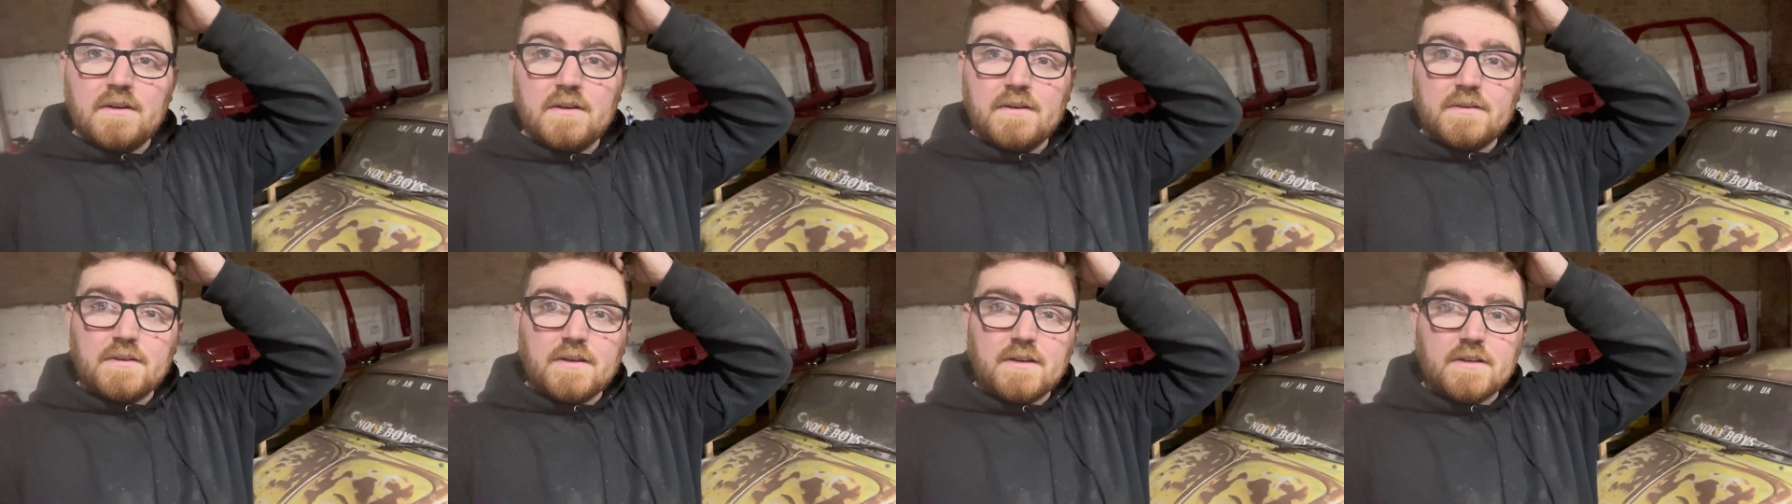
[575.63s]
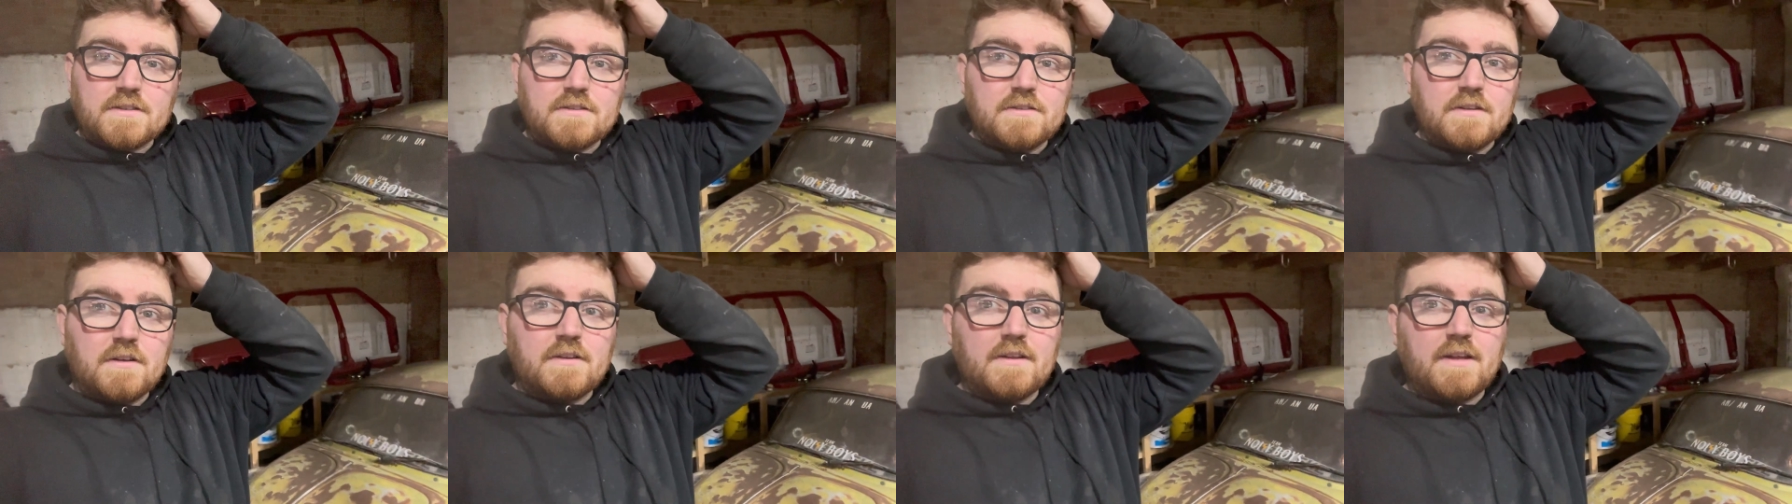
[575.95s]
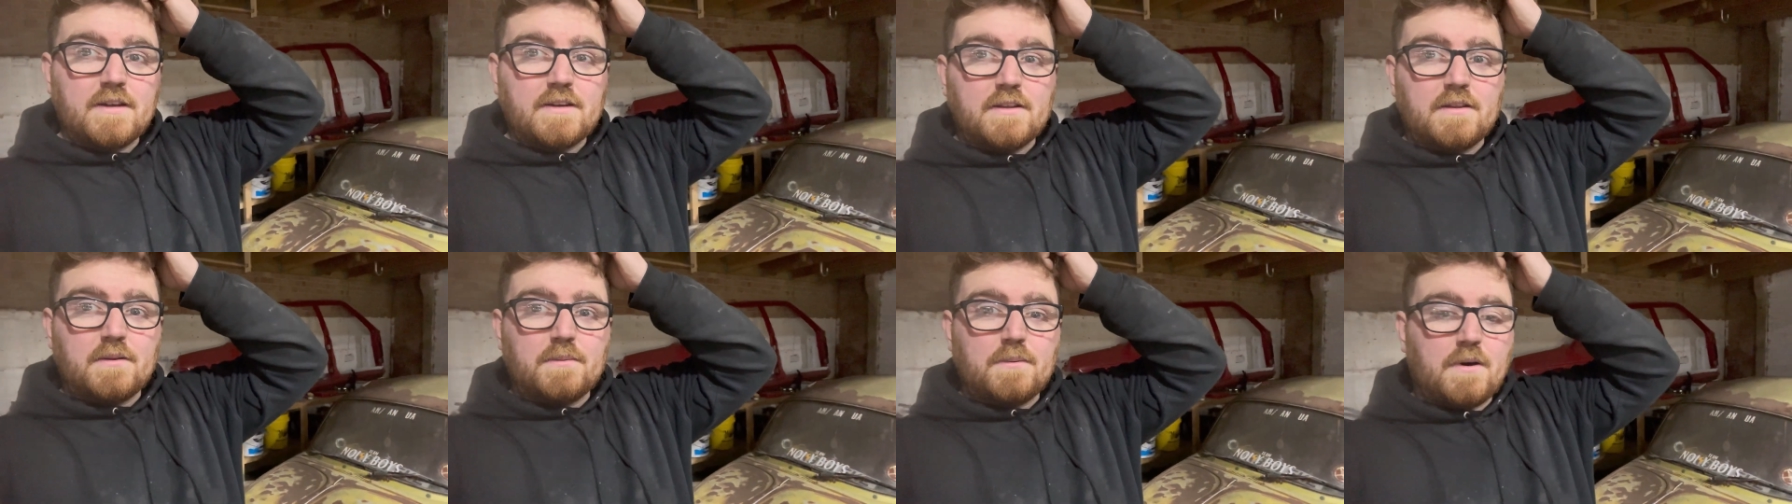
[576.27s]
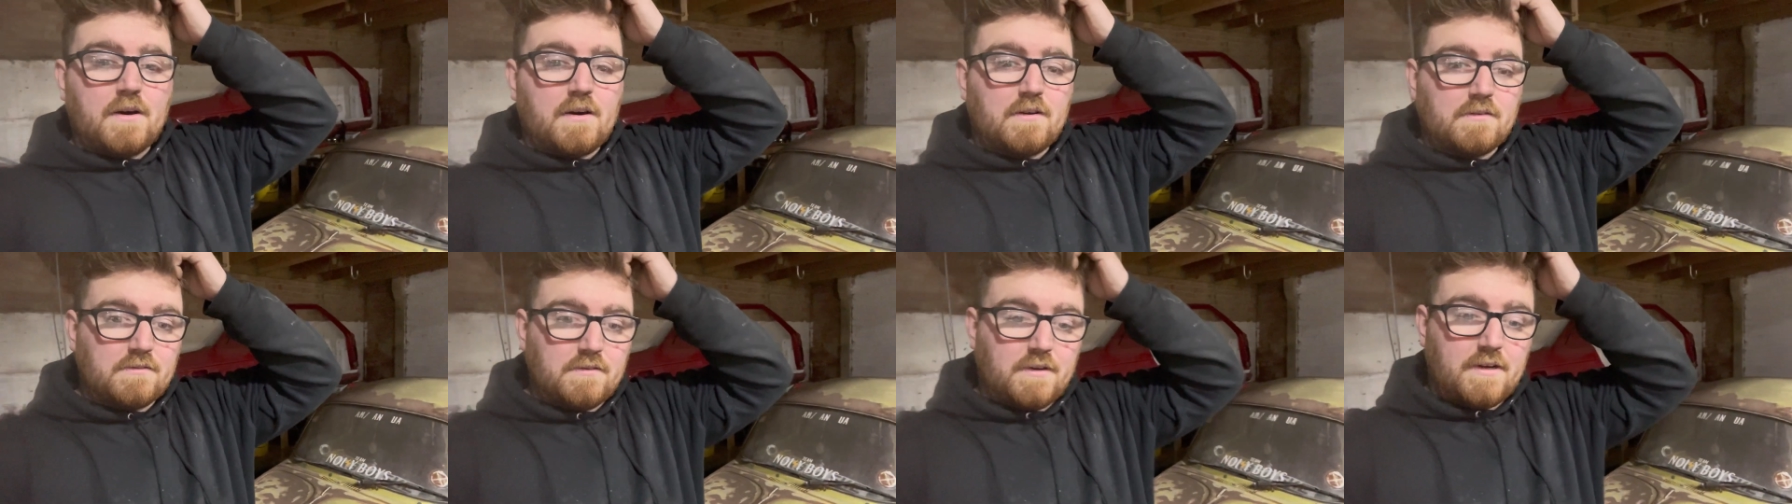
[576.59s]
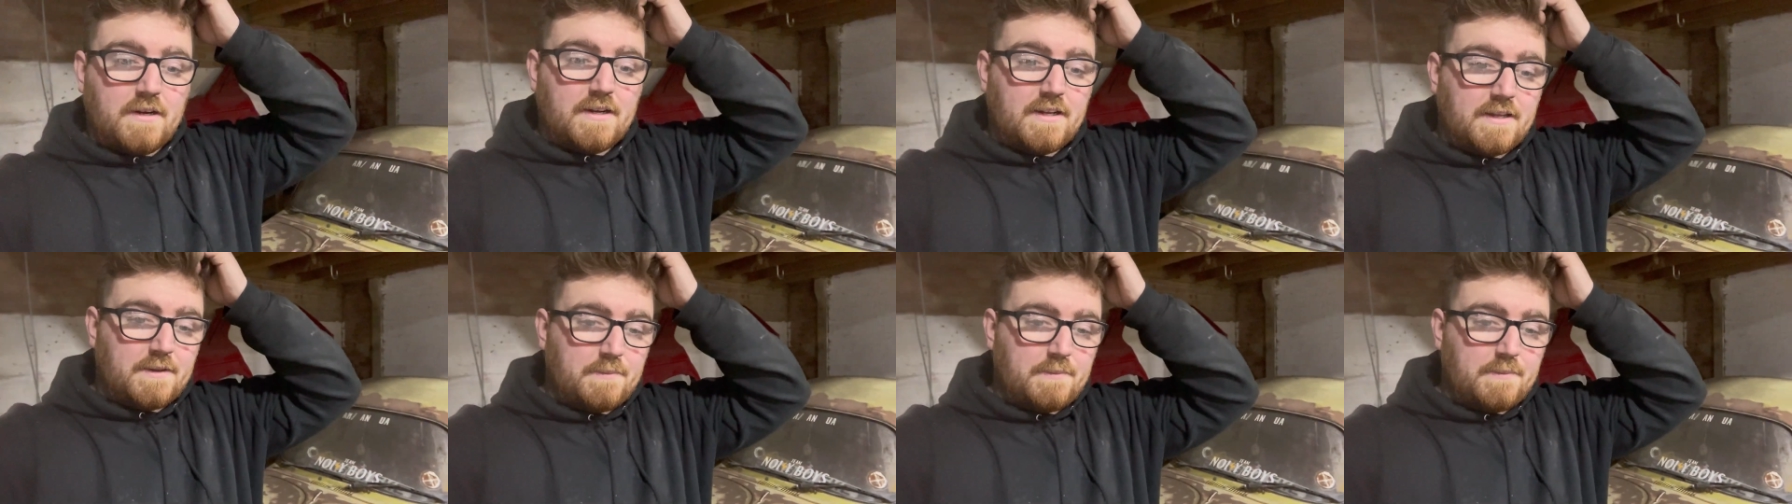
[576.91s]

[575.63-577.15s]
Yeah, it's not the end of the world really,